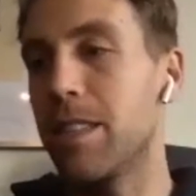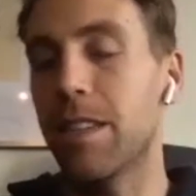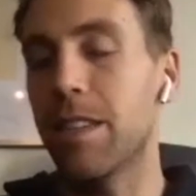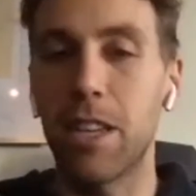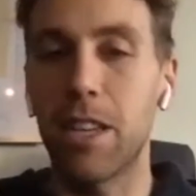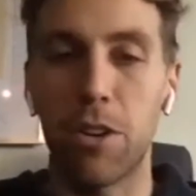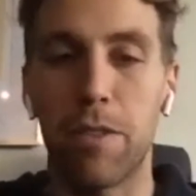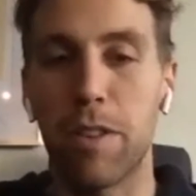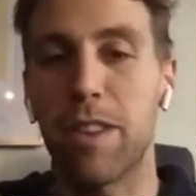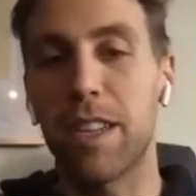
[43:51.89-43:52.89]
It's not going to cure
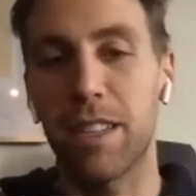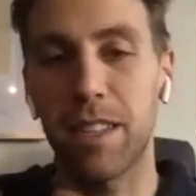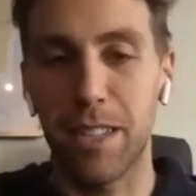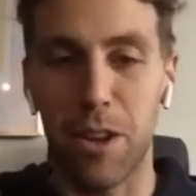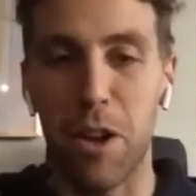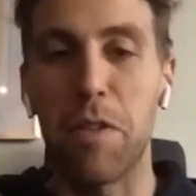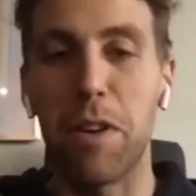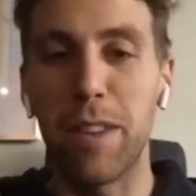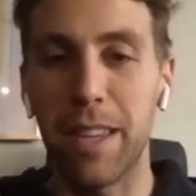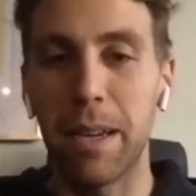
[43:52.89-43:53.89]
everything. It's not going to solve
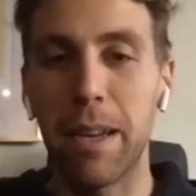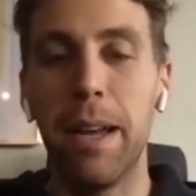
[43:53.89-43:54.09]
everything.